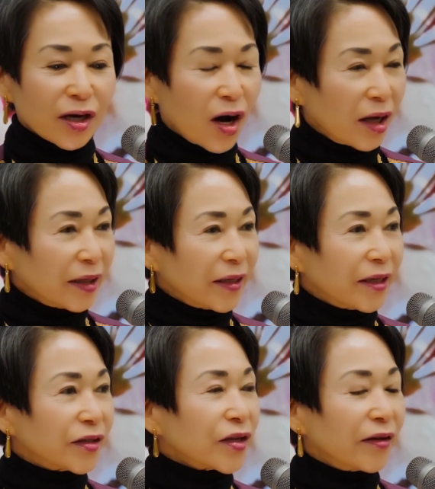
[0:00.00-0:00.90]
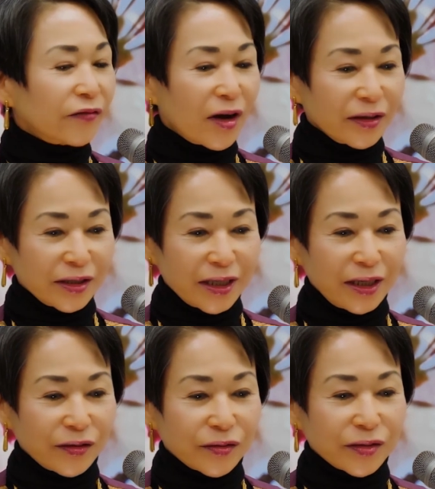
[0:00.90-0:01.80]
colleagues and
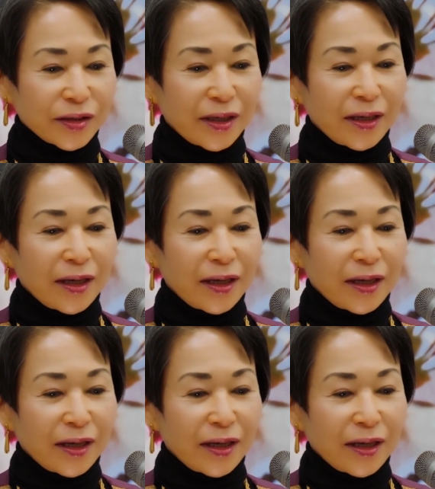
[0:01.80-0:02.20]
volunteers